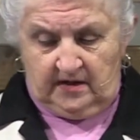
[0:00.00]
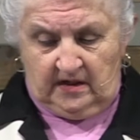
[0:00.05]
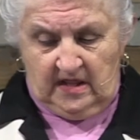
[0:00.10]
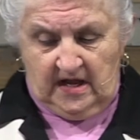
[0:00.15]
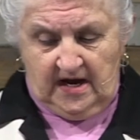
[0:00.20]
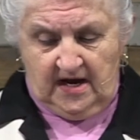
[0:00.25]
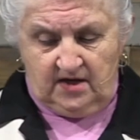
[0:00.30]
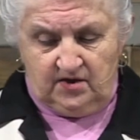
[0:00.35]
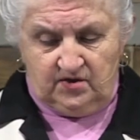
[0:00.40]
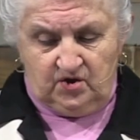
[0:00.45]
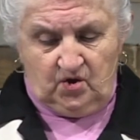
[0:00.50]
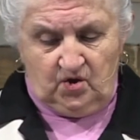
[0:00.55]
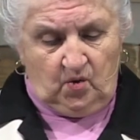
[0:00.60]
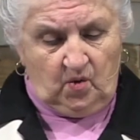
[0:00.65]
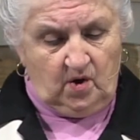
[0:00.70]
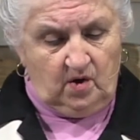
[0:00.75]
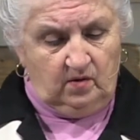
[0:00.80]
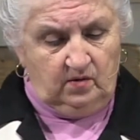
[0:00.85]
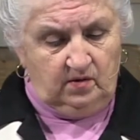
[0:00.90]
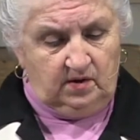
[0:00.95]
The last
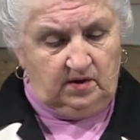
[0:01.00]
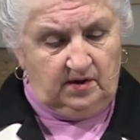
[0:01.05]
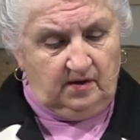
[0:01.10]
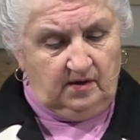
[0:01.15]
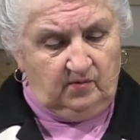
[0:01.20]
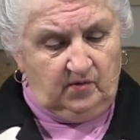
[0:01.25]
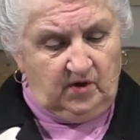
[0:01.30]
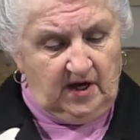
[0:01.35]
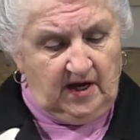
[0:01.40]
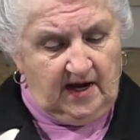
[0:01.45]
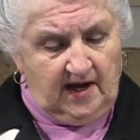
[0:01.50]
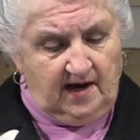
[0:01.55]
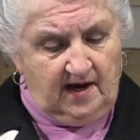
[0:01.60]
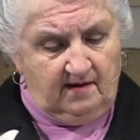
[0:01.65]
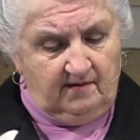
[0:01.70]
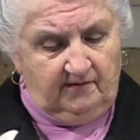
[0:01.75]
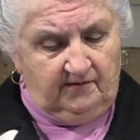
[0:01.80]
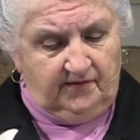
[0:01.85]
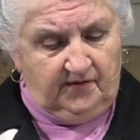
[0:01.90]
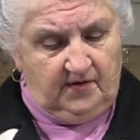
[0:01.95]
quote that we
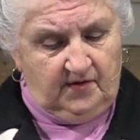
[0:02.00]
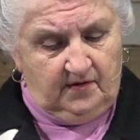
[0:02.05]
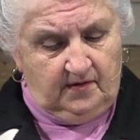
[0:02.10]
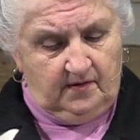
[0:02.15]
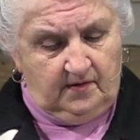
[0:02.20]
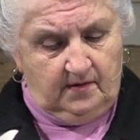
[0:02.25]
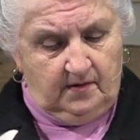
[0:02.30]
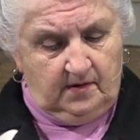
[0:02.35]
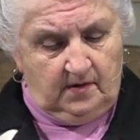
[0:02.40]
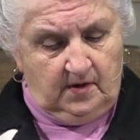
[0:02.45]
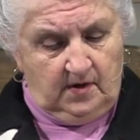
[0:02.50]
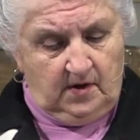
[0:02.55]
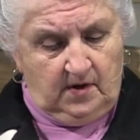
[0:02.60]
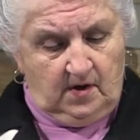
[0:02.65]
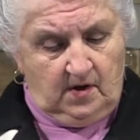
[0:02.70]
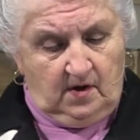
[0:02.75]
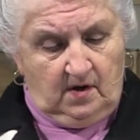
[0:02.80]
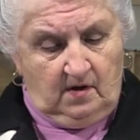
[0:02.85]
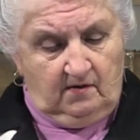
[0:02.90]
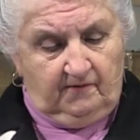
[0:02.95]
have
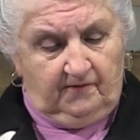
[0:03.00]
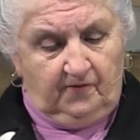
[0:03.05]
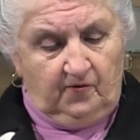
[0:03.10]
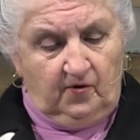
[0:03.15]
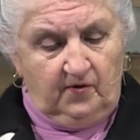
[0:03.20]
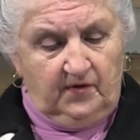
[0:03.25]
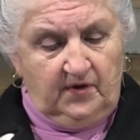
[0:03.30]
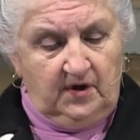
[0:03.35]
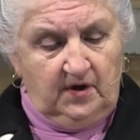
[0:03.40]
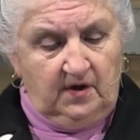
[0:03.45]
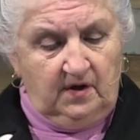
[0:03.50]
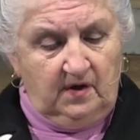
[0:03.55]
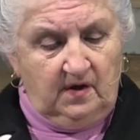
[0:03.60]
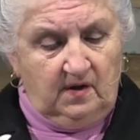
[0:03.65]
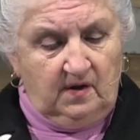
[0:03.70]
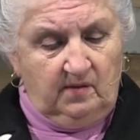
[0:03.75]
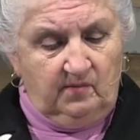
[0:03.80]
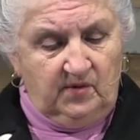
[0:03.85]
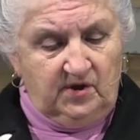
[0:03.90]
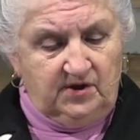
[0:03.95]
for
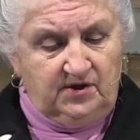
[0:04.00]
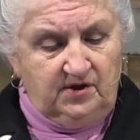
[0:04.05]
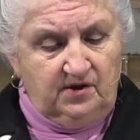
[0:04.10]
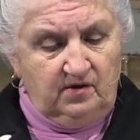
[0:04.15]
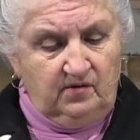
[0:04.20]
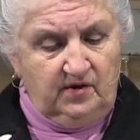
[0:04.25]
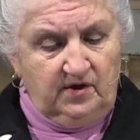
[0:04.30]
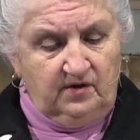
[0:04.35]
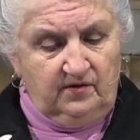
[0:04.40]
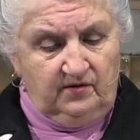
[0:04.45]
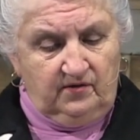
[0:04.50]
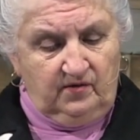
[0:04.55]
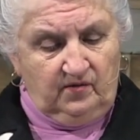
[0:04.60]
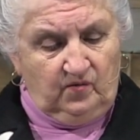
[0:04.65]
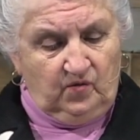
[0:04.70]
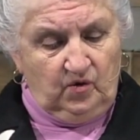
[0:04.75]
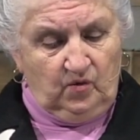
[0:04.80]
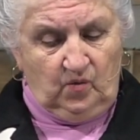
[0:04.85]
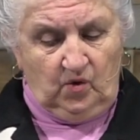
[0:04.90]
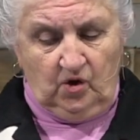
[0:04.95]
the material
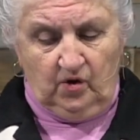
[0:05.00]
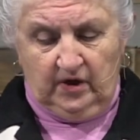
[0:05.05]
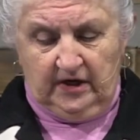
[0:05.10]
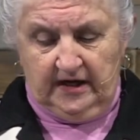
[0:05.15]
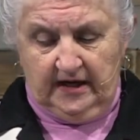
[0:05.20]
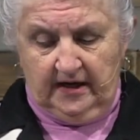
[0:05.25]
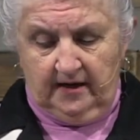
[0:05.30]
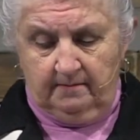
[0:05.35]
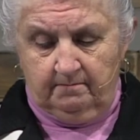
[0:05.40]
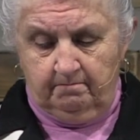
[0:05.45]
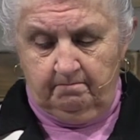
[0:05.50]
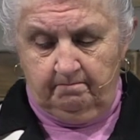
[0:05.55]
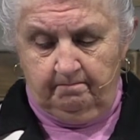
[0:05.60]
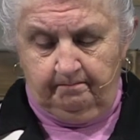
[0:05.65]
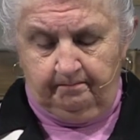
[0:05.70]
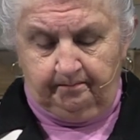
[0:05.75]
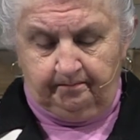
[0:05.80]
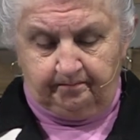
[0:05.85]
that we're working,